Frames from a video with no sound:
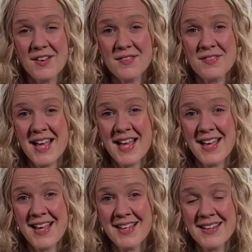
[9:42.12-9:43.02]

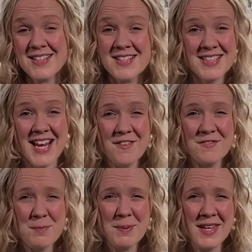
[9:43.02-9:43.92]
there doesn't have
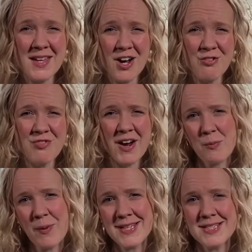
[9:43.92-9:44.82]
to be a right
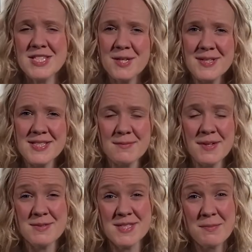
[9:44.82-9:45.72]
way to do it
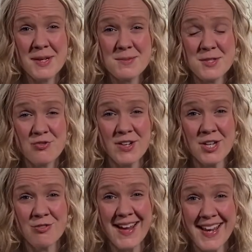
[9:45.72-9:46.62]
sometimes. Sometimes it's really
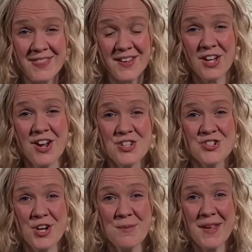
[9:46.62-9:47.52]
great in the
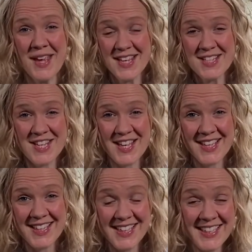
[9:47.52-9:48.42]
classroom
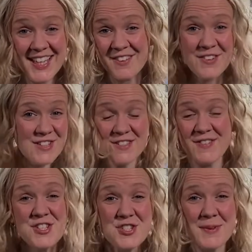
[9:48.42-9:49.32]
to give lots of
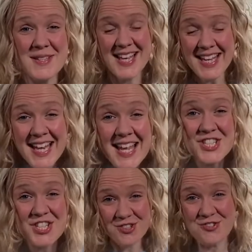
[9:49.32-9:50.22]
instruments and let
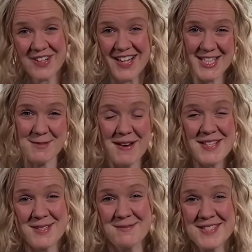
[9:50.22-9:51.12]
children
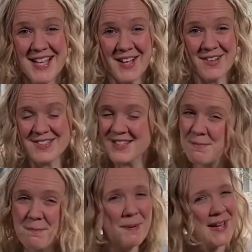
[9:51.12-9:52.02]
express themselves,
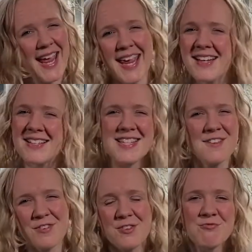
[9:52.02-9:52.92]
and playing
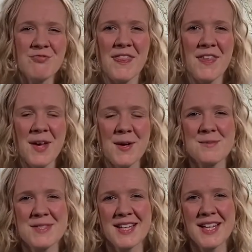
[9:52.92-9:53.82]
different
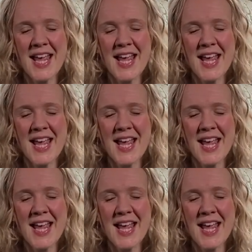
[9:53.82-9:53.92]
rhythms and